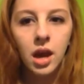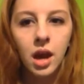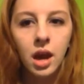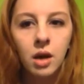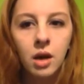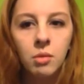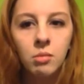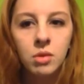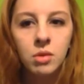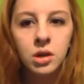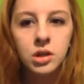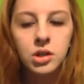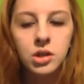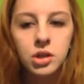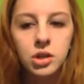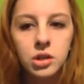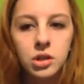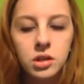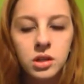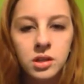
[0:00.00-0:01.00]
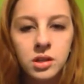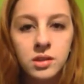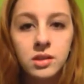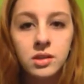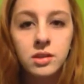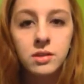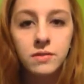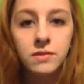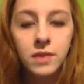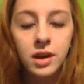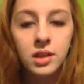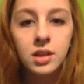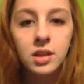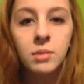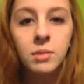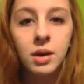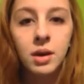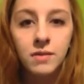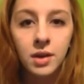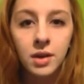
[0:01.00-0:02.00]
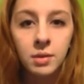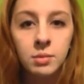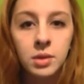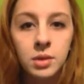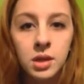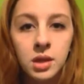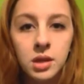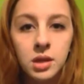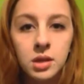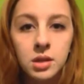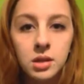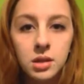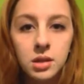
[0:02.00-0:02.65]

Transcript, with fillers: how much this has affected my family.